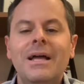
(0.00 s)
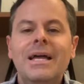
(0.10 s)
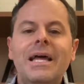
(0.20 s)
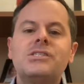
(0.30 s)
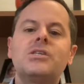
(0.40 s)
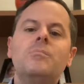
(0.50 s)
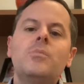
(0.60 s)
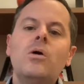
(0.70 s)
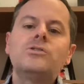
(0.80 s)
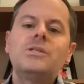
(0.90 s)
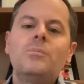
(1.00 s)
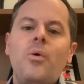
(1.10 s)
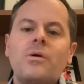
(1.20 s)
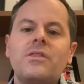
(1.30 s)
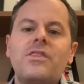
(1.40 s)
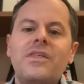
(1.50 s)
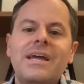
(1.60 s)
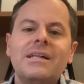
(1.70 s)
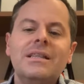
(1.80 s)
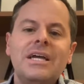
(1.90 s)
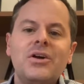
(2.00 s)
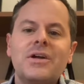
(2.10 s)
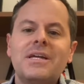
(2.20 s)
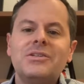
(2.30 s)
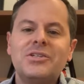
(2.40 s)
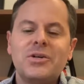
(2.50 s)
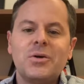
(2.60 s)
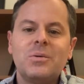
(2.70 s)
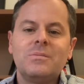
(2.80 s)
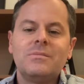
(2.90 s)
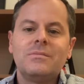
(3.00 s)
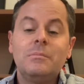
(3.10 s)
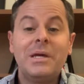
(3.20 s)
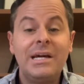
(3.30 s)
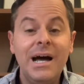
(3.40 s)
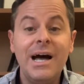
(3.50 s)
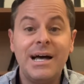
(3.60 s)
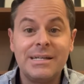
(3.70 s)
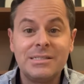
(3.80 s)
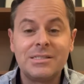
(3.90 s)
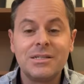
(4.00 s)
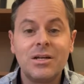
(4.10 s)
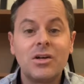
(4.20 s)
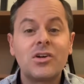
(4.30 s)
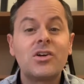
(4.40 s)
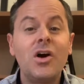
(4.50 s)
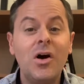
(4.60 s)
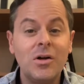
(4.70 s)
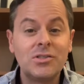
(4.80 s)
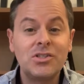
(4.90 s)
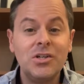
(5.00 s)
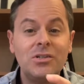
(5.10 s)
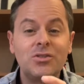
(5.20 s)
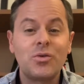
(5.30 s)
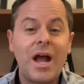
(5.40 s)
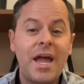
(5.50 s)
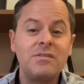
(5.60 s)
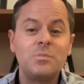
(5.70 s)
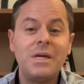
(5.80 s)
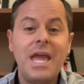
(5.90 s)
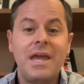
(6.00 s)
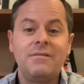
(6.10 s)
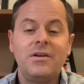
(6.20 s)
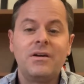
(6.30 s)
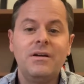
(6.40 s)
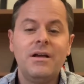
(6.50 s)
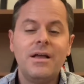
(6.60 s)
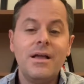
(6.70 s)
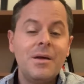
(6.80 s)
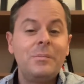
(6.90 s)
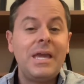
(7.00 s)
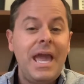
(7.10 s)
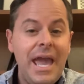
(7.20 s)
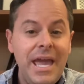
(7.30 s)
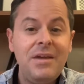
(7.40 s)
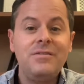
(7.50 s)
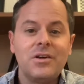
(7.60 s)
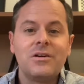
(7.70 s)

It's the most important thing a leader can do because culture drives behavior, behavior